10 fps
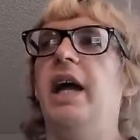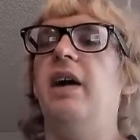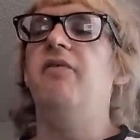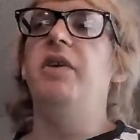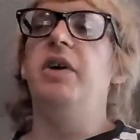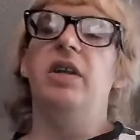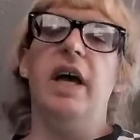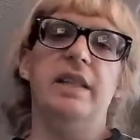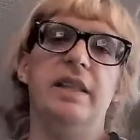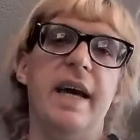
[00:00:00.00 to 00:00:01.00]
And I feel
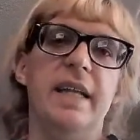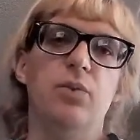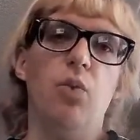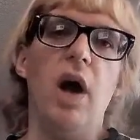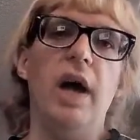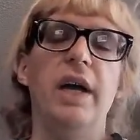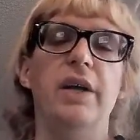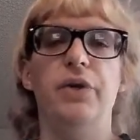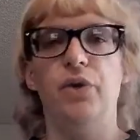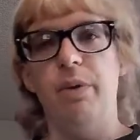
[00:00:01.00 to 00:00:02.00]
like that's why I
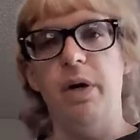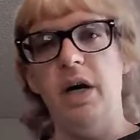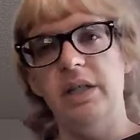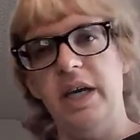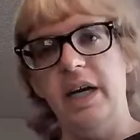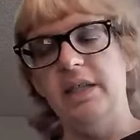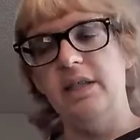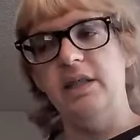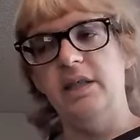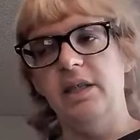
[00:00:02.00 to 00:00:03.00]
do
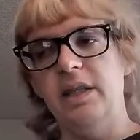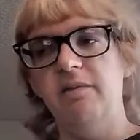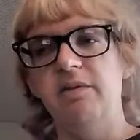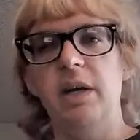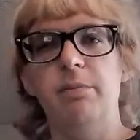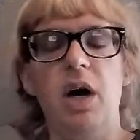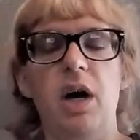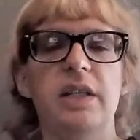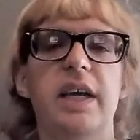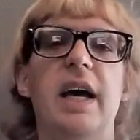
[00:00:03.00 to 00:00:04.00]
podcasts, because I've done
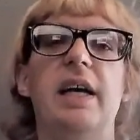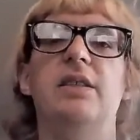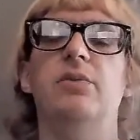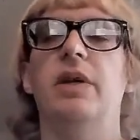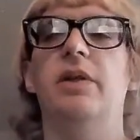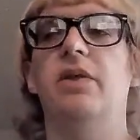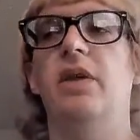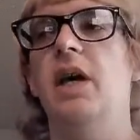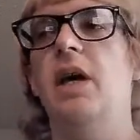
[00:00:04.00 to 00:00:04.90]
podcasts with